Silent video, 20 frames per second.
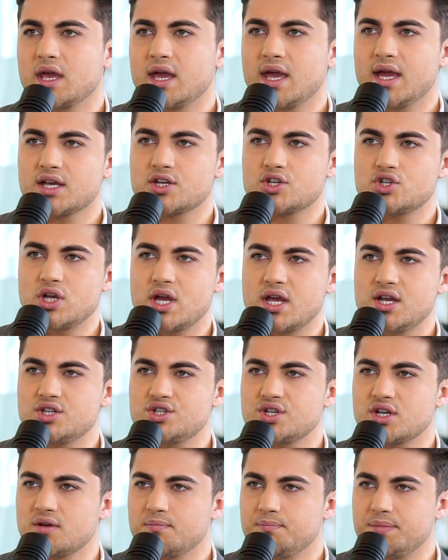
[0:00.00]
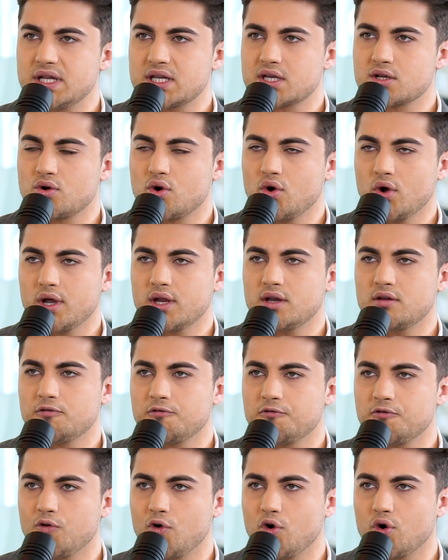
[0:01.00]
exchanging Bitcoin
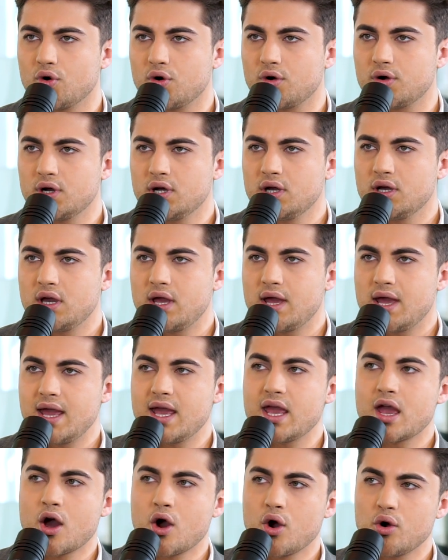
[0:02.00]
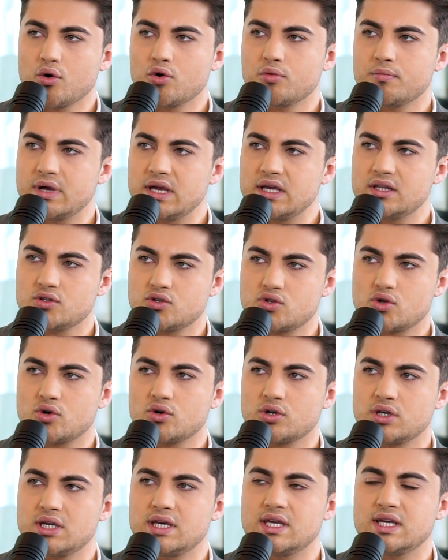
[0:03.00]
for a home in
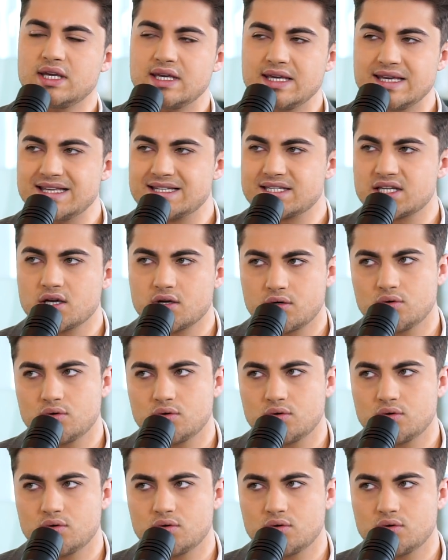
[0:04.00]
Turkey is a